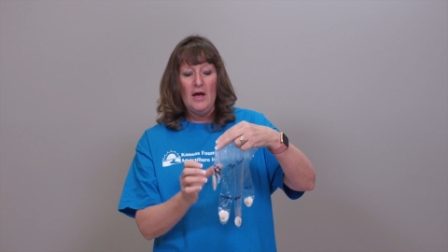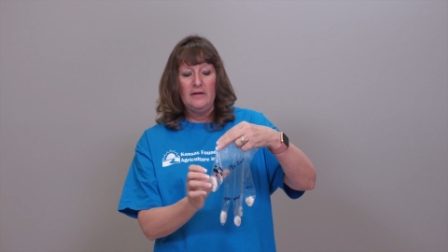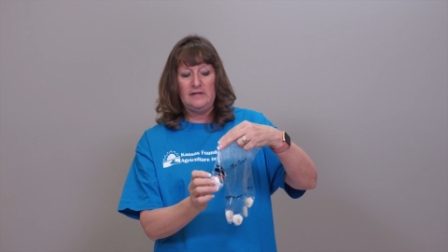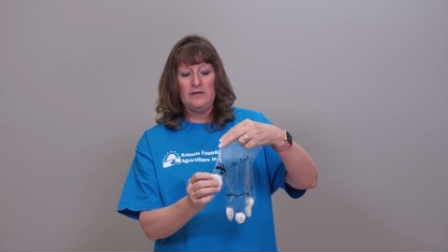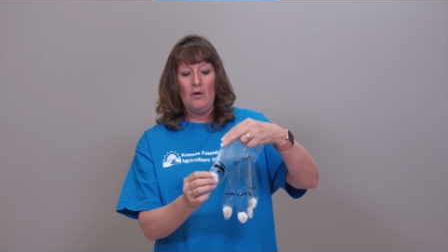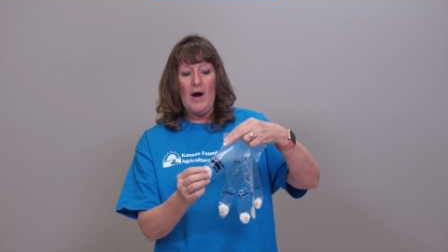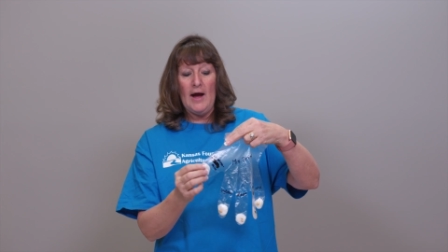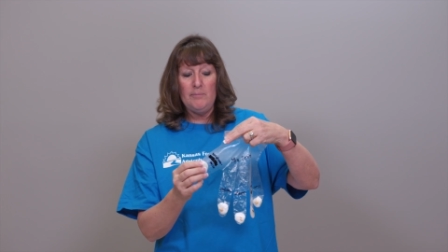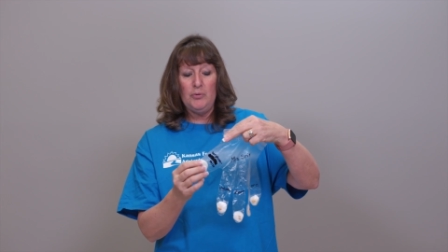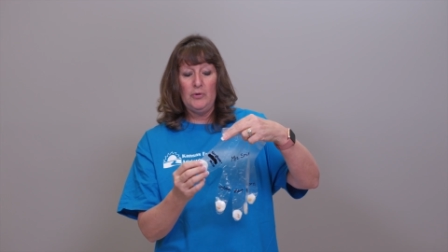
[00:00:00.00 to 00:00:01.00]
So
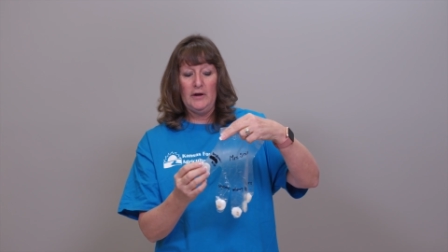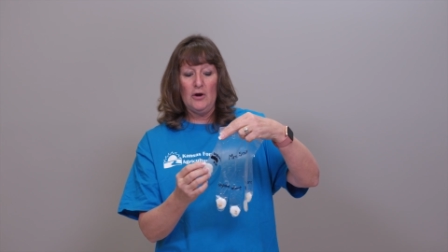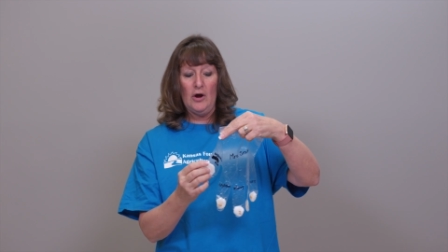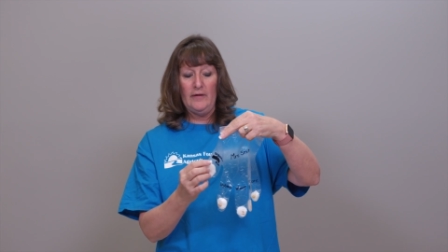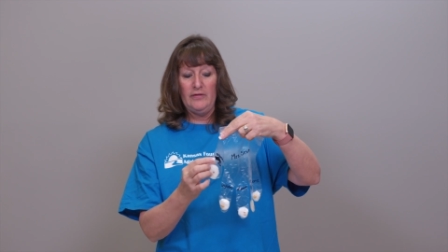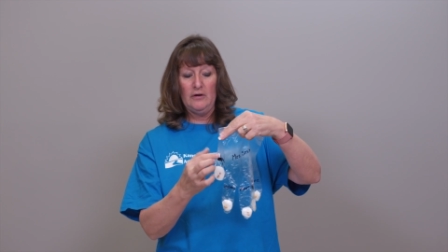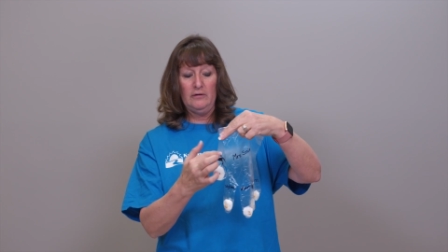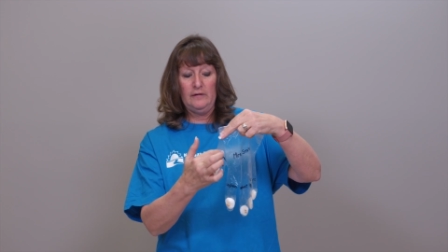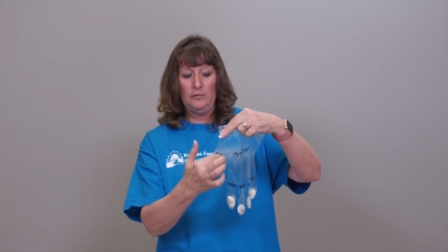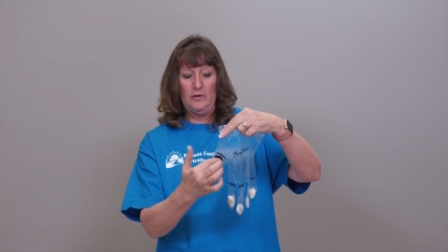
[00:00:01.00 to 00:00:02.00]
I put on
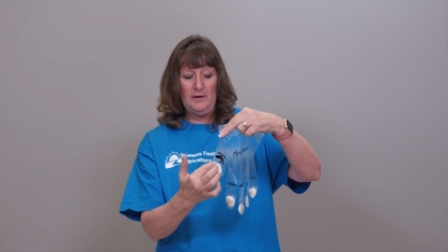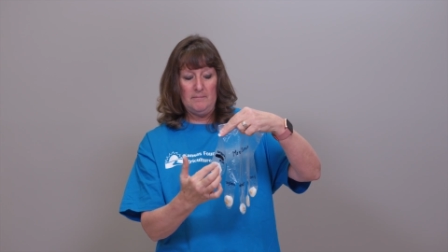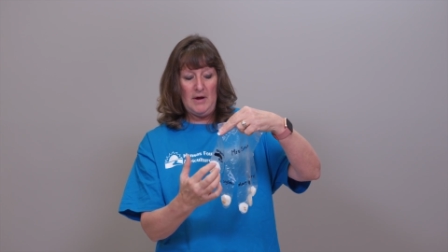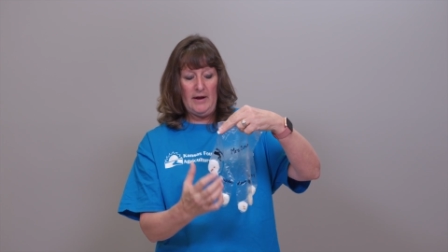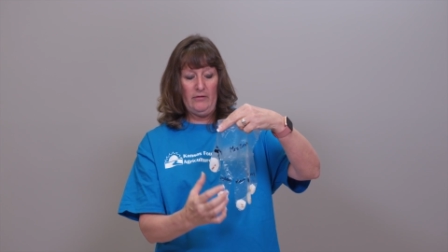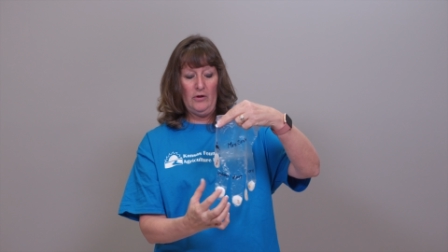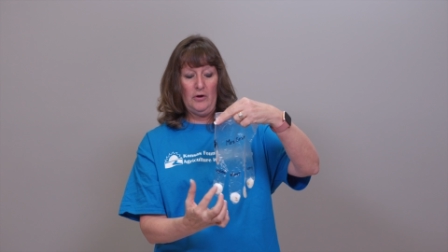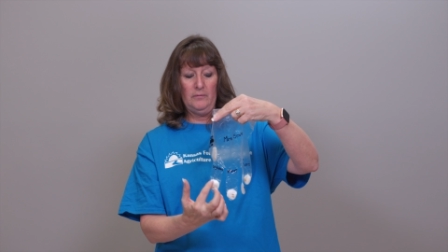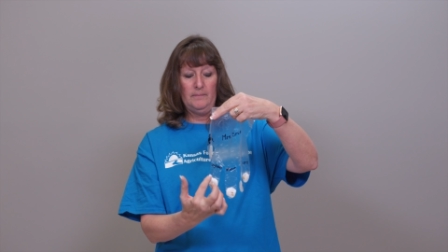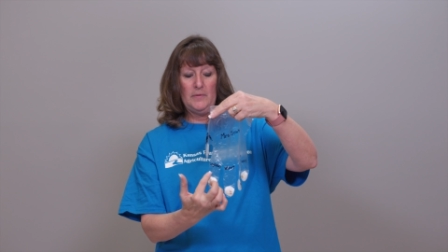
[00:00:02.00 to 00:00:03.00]
there sorghum
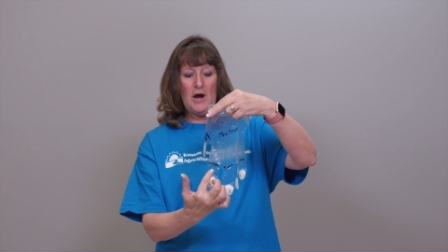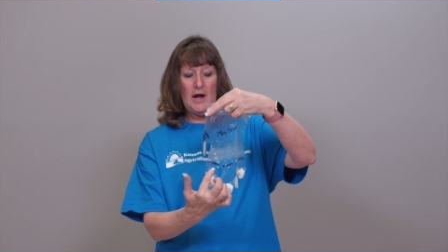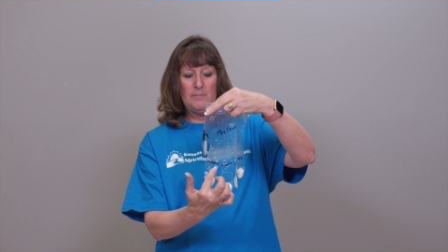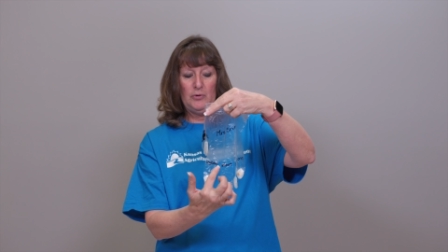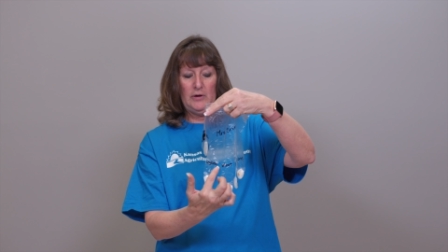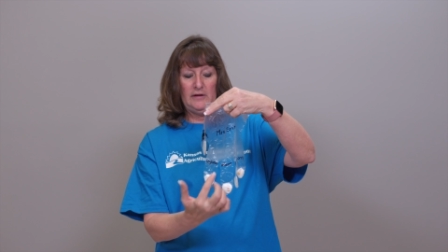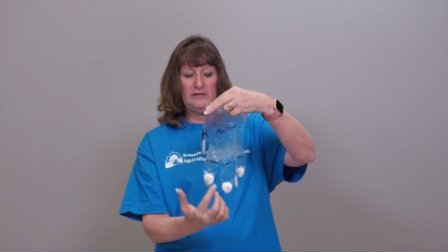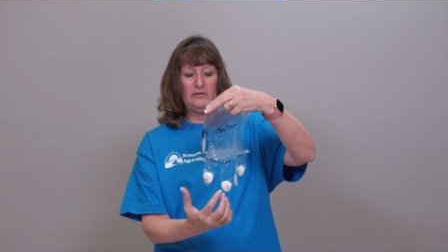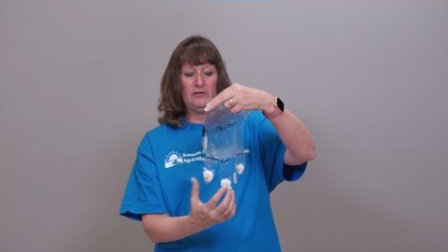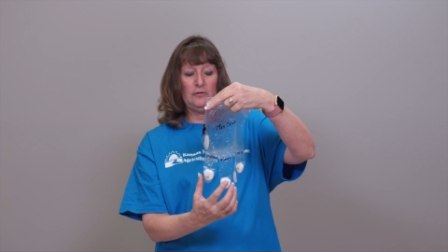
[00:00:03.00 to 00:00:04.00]
milo, I put
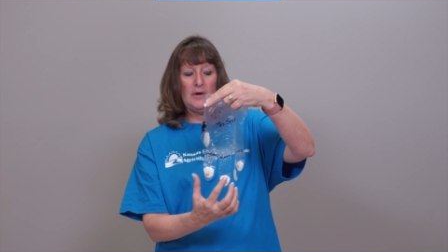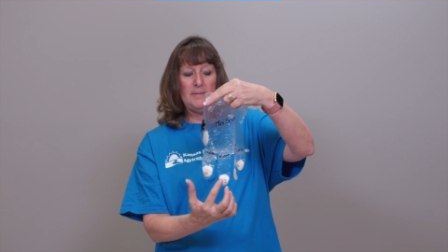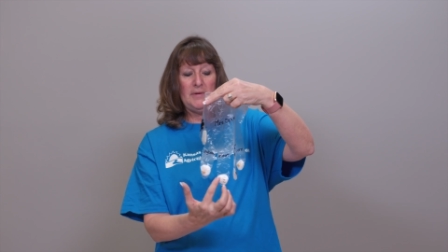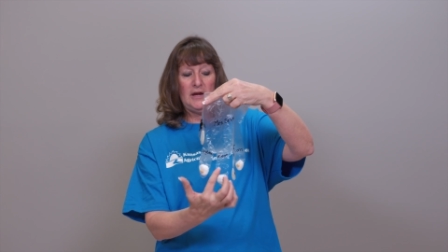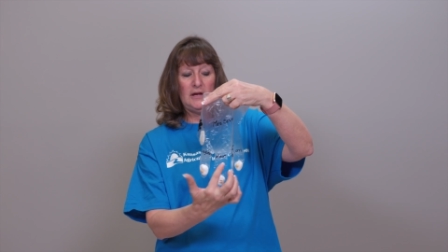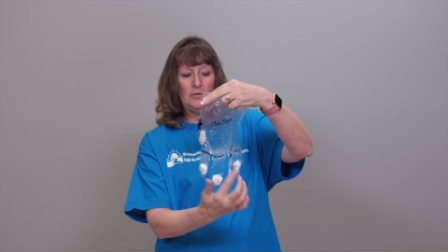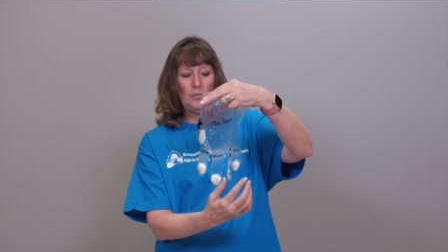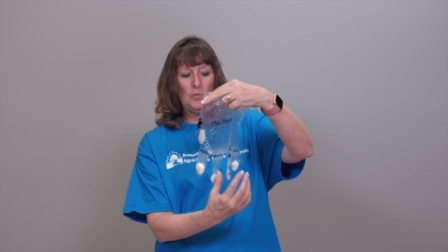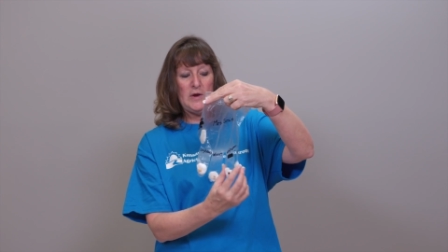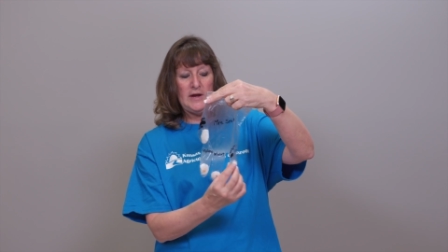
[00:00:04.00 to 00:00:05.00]
soybean,
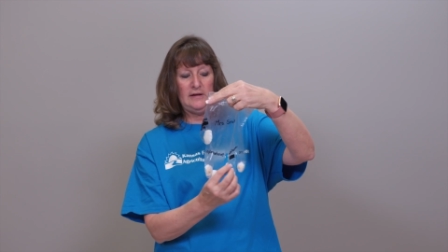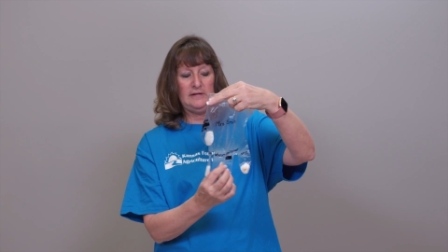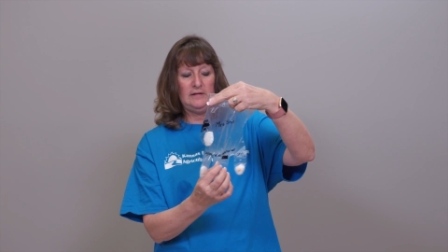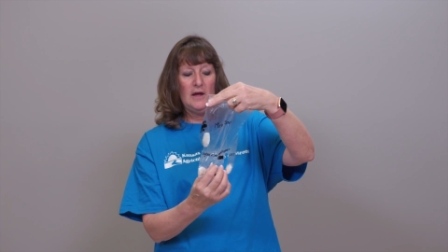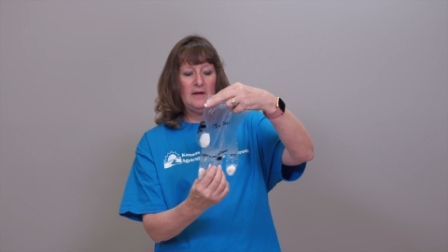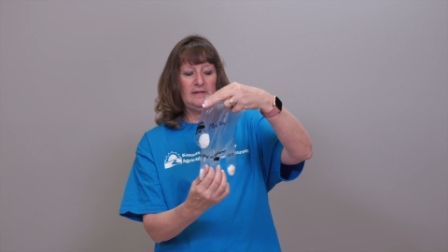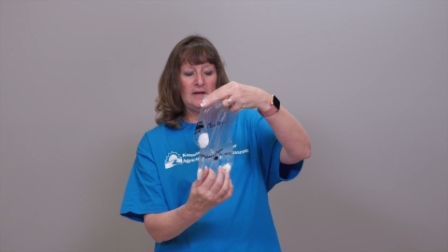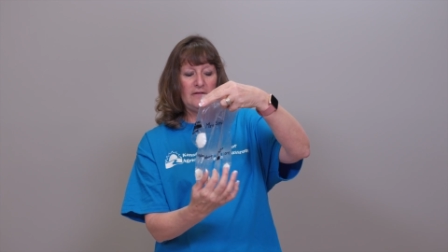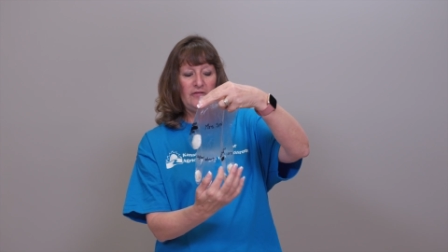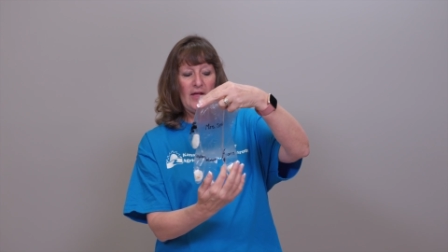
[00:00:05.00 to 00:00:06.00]
wheat,
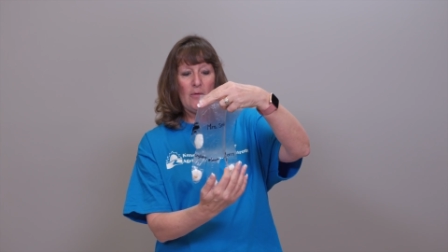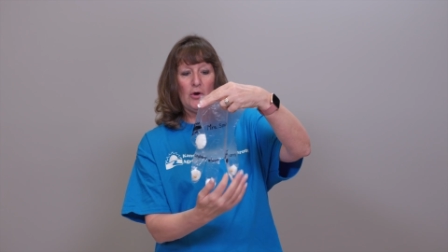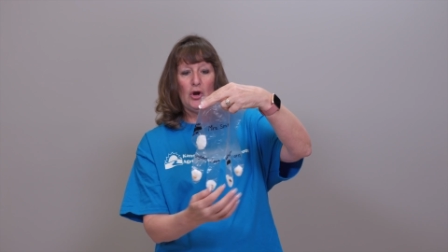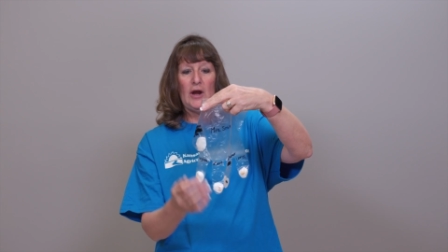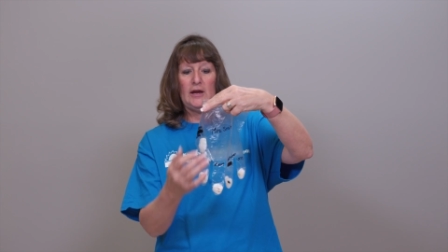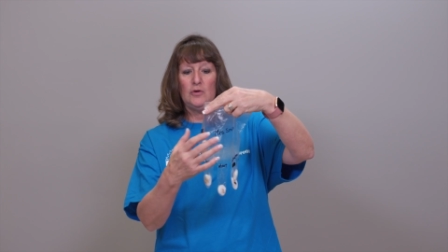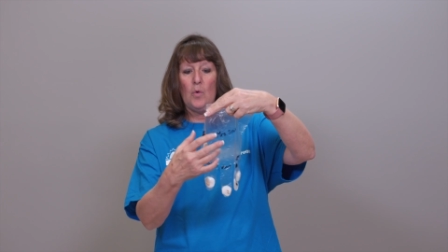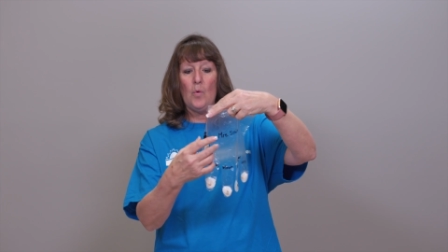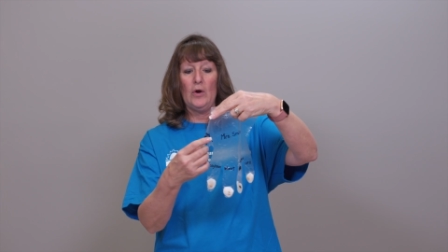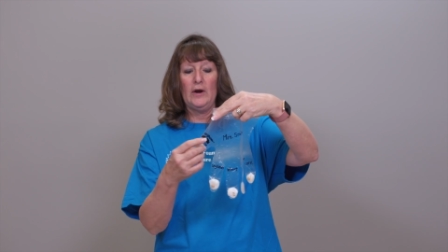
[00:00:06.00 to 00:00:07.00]
sunflower, and
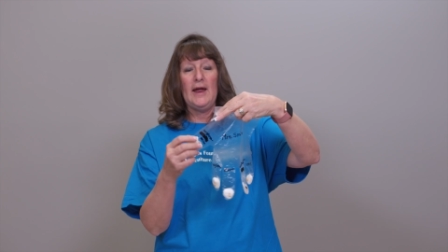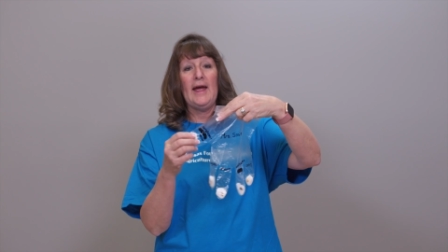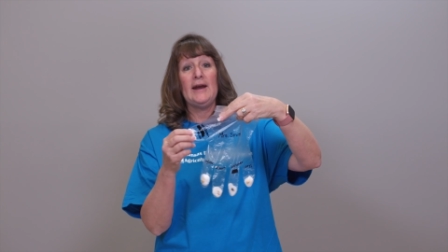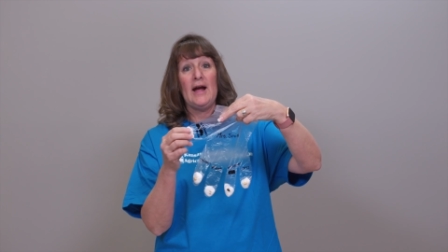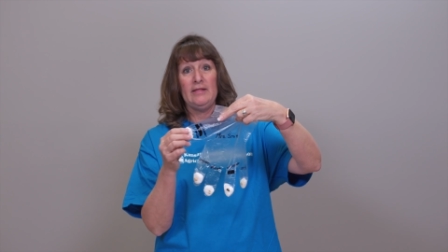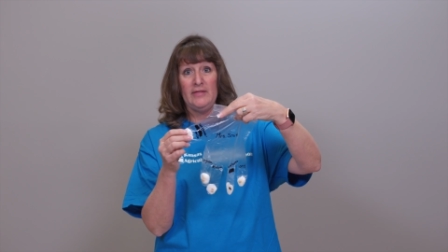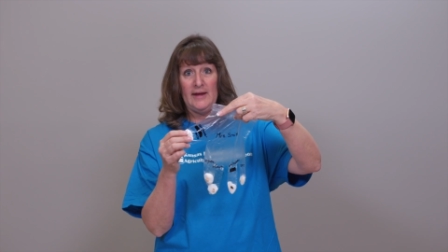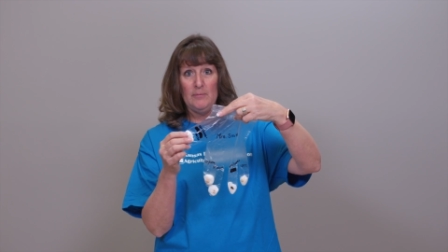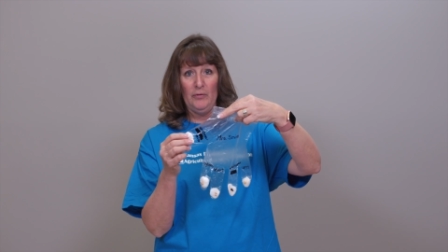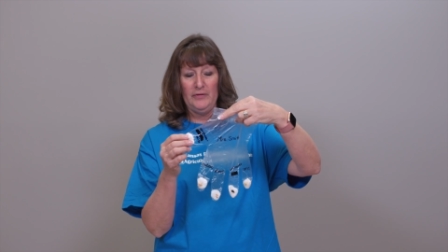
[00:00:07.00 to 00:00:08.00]
corn, and I
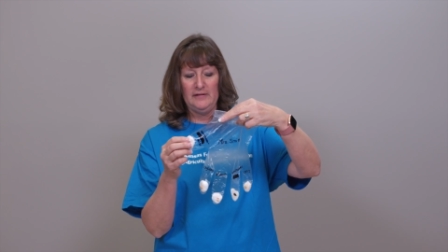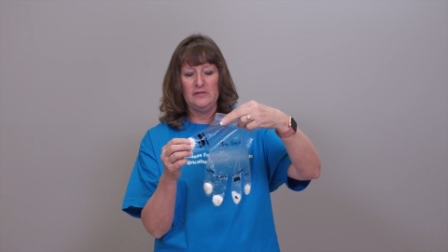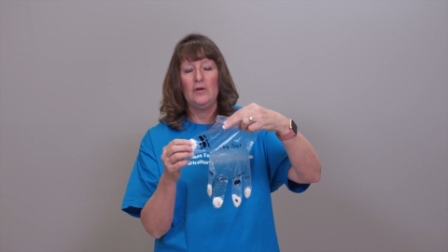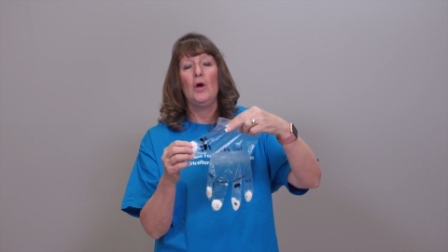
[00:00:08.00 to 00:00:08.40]
label these.